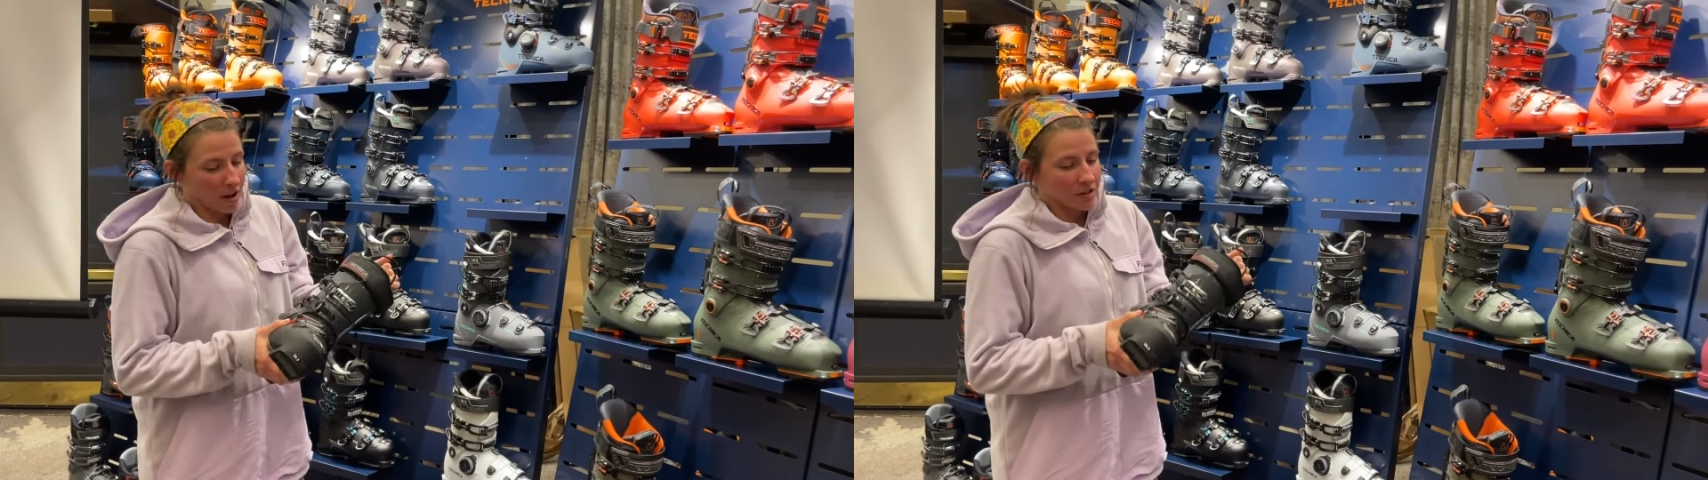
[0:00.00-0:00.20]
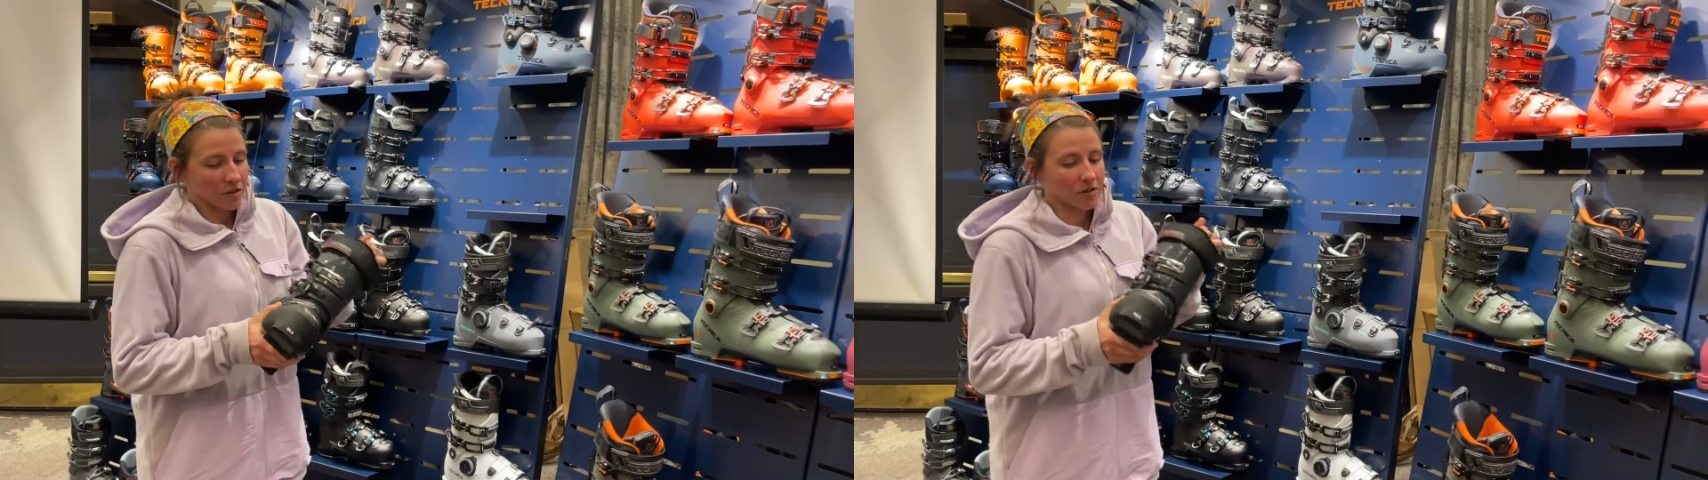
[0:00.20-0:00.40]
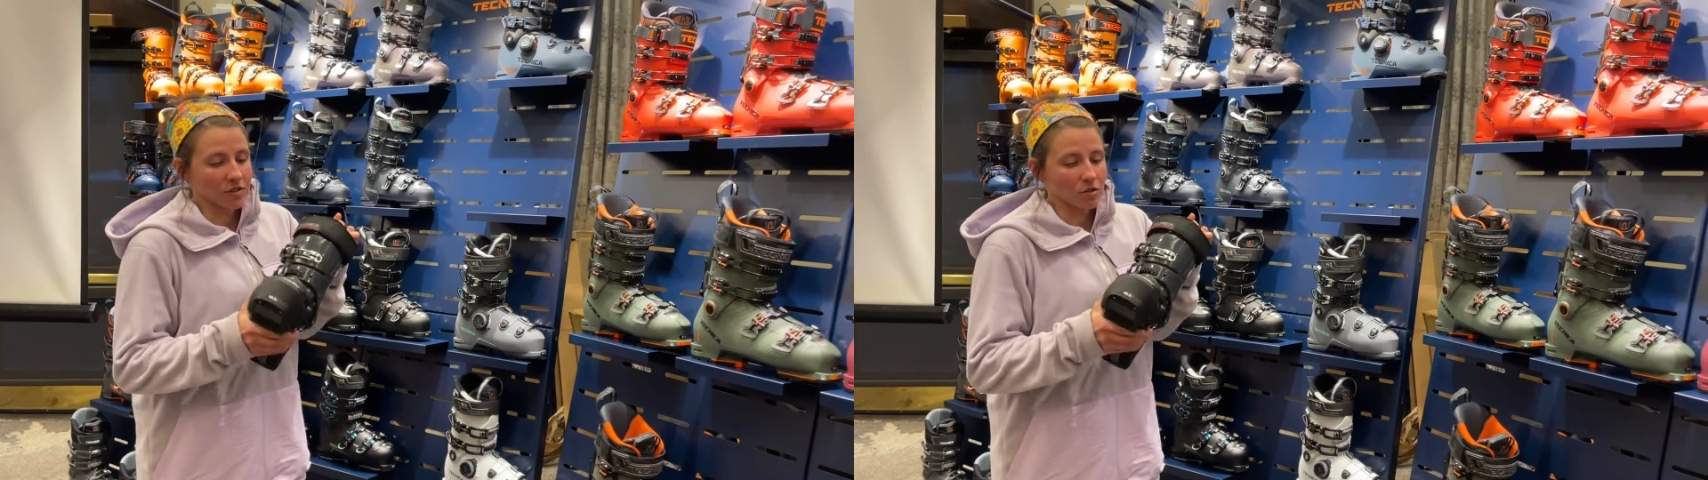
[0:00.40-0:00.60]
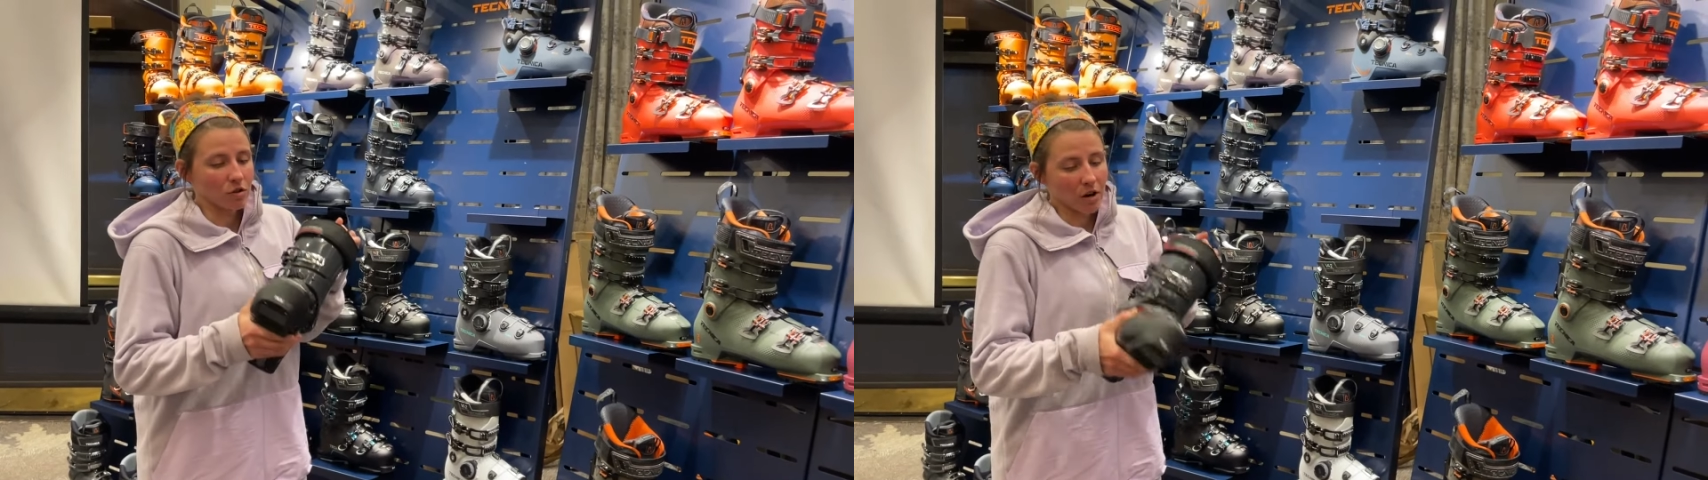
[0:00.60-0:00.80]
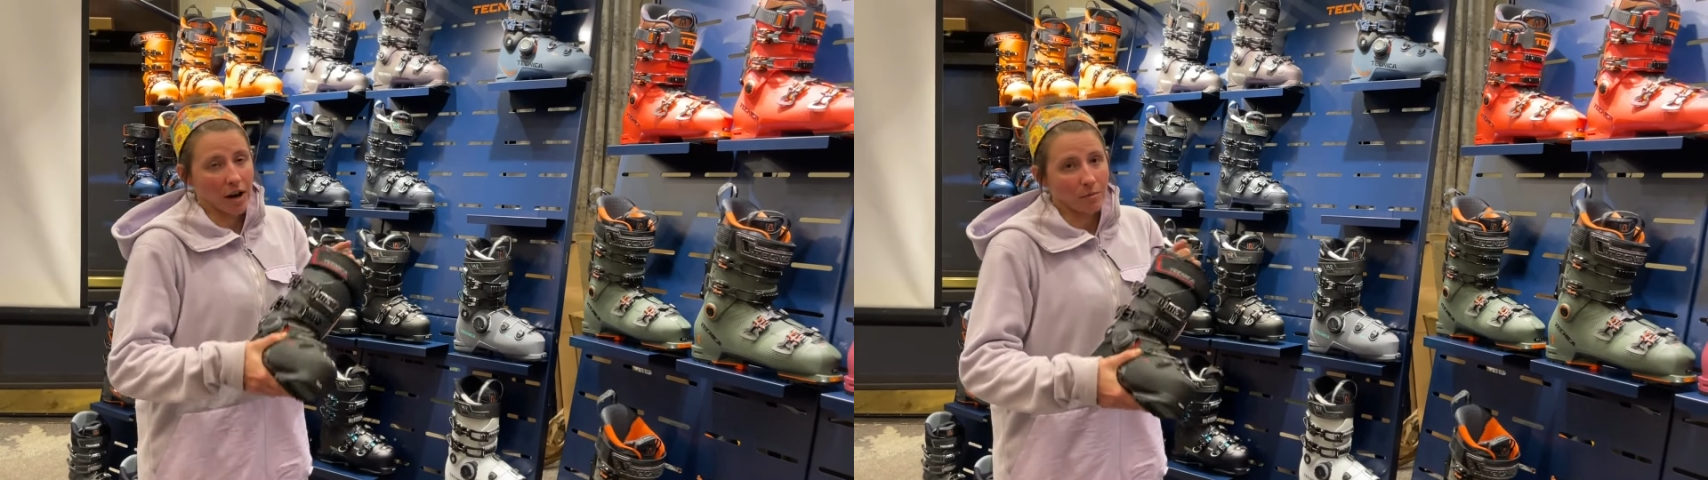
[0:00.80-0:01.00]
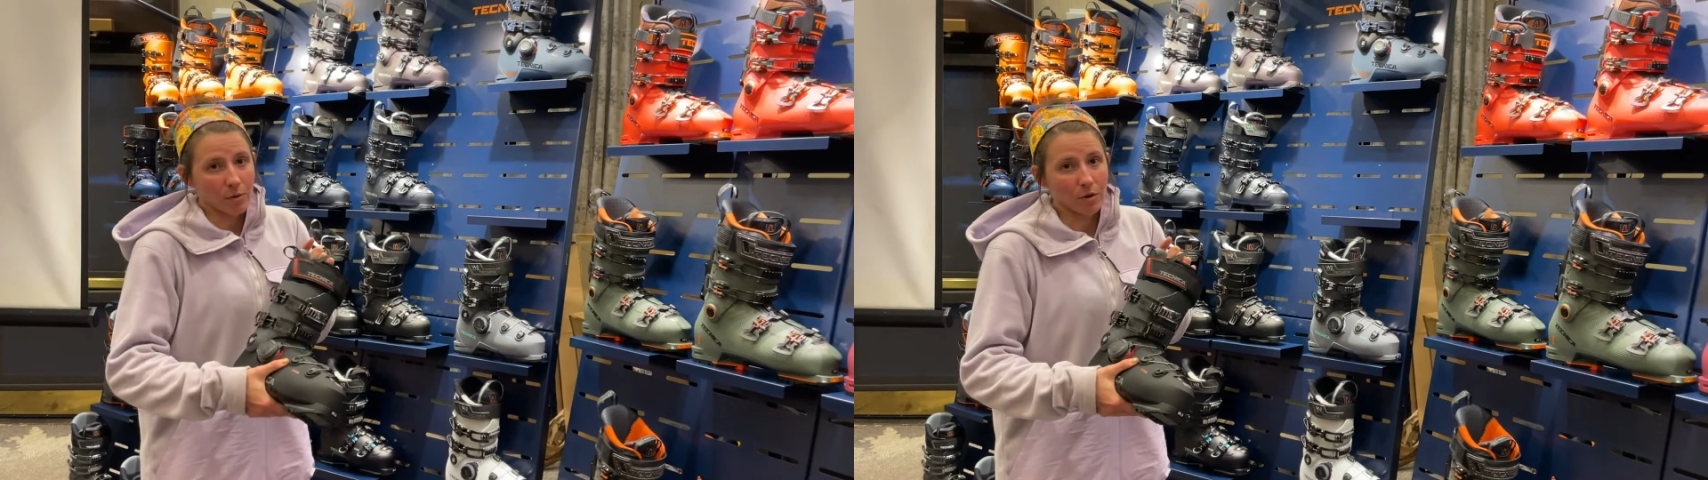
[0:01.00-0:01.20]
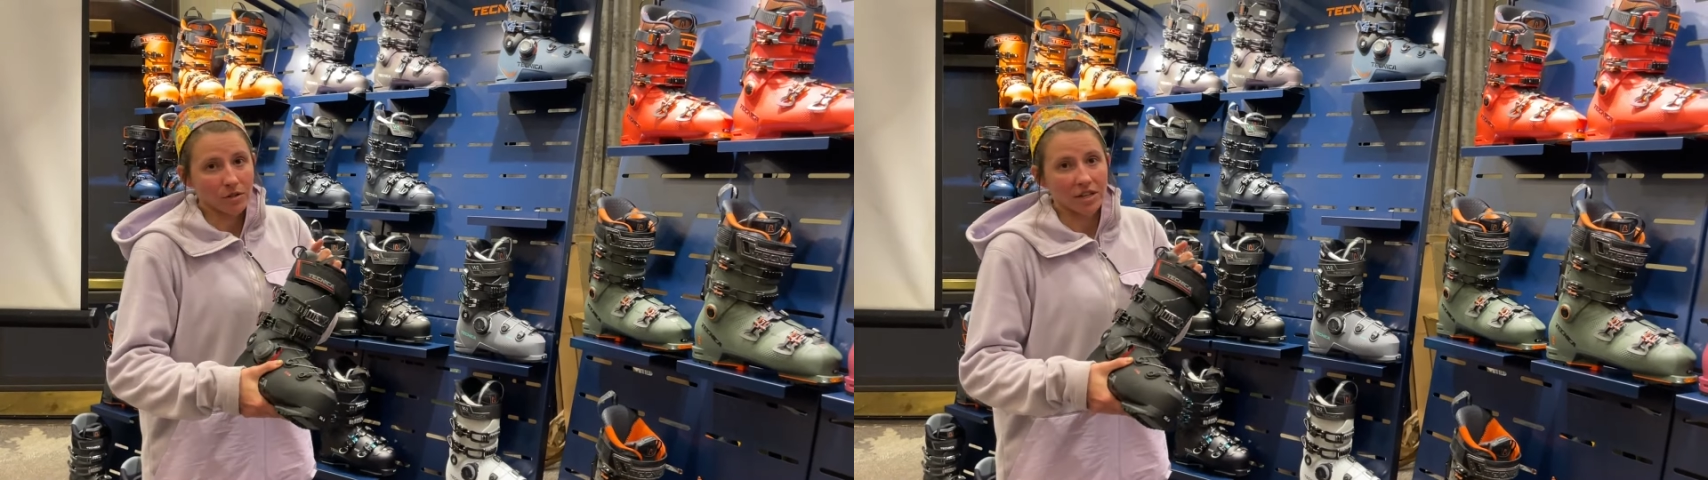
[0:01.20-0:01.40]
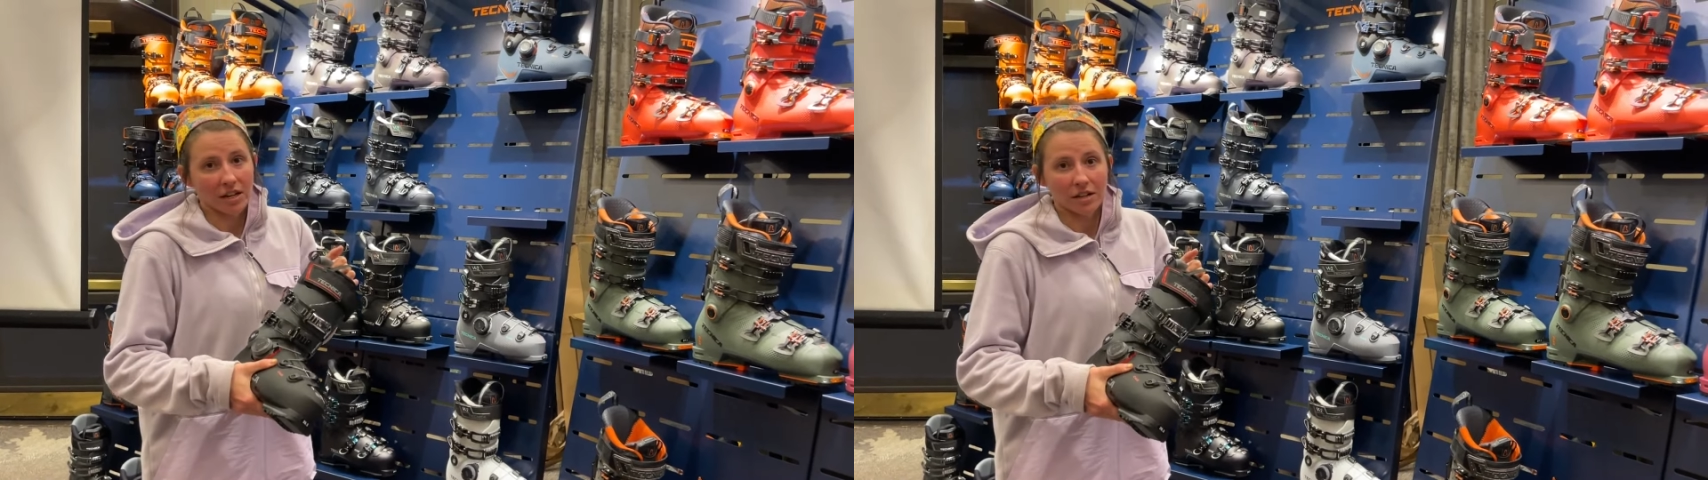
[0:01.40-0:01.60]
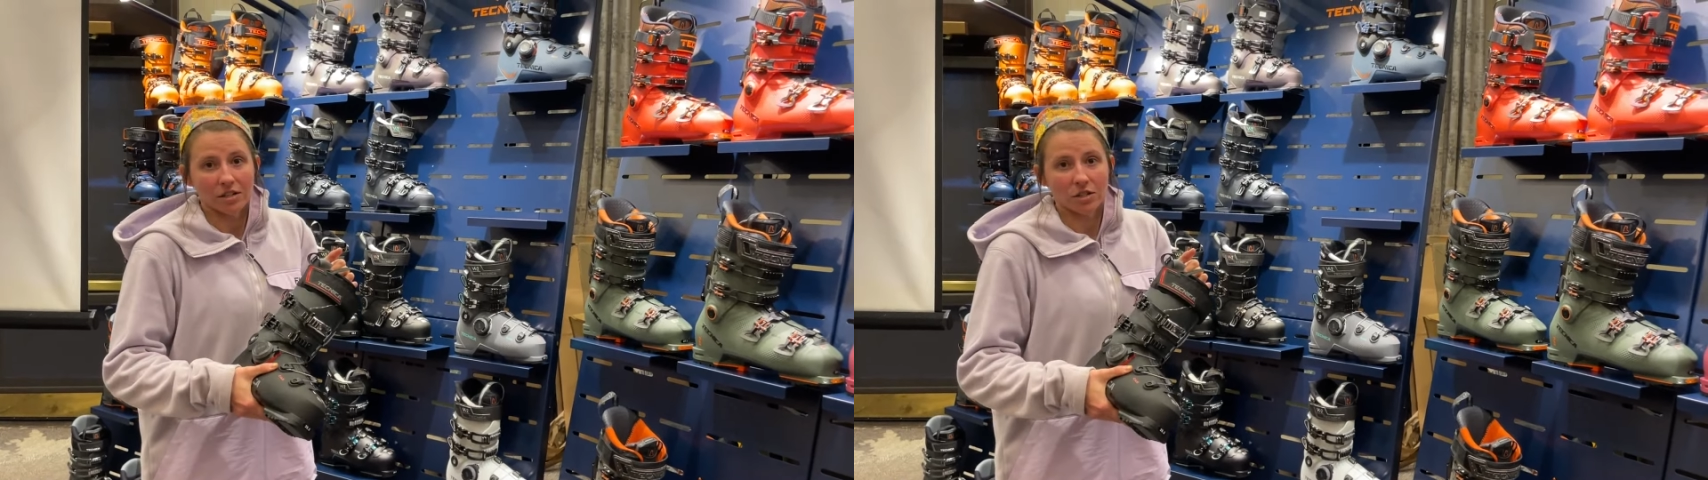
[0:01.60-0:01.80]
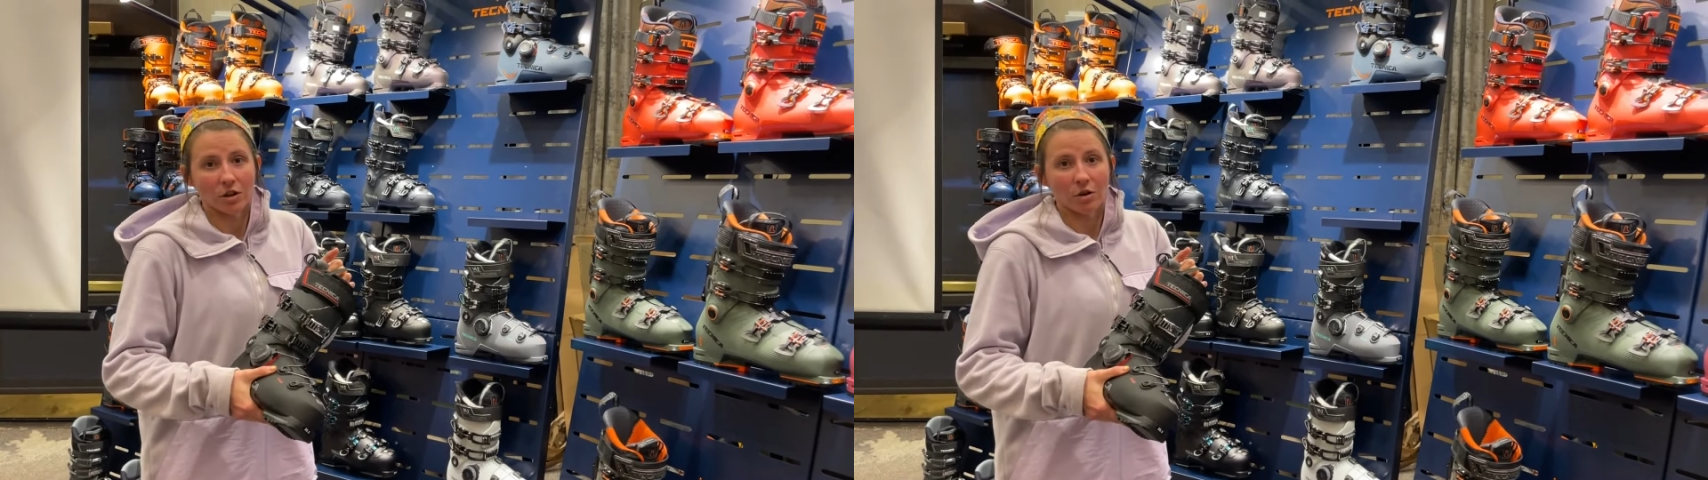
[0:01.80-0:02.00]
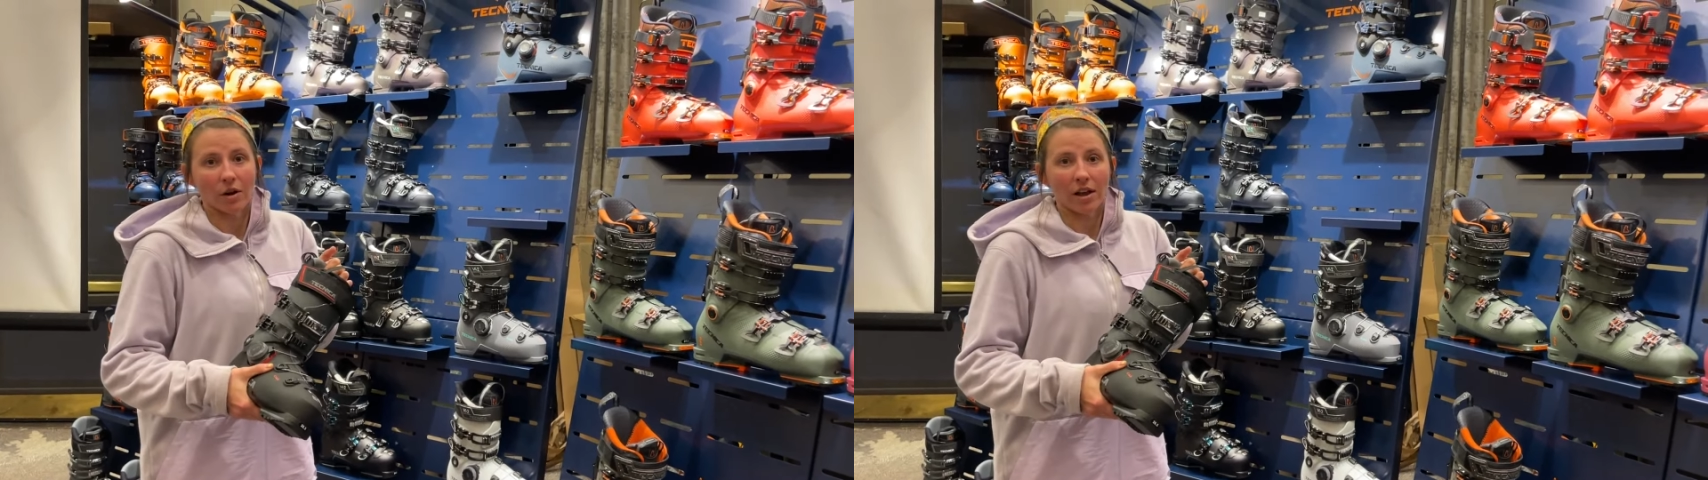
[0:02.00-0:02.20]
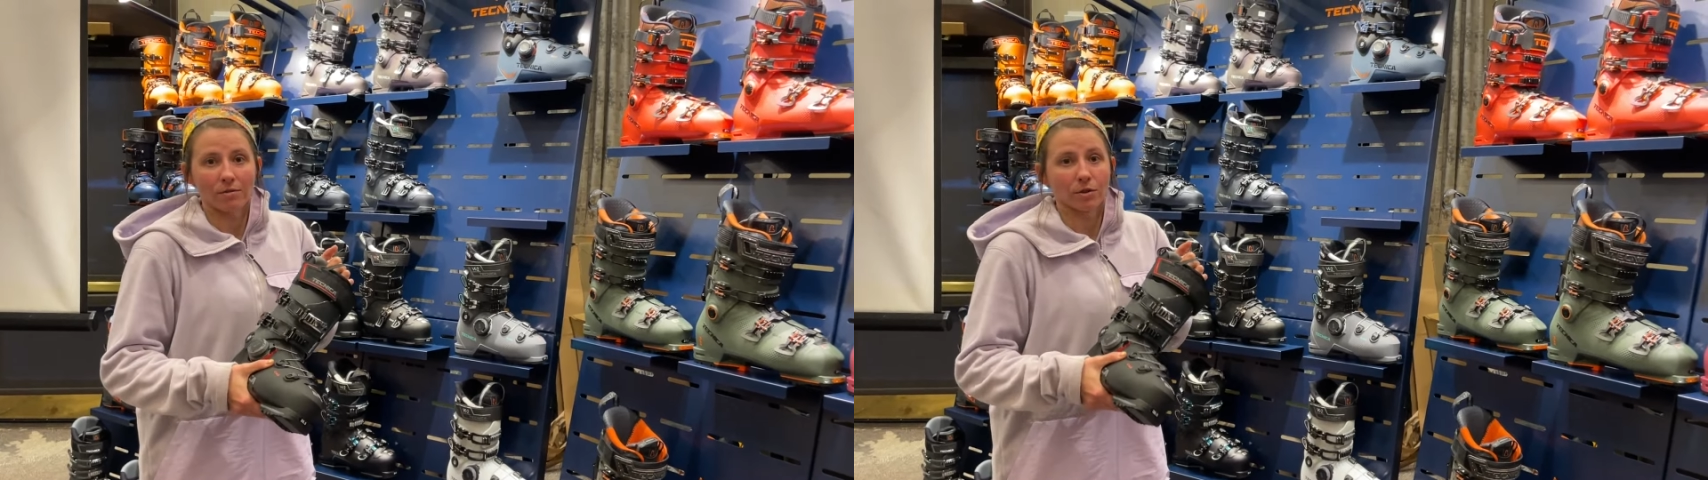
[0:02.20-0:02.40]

So this is a great boot to get into if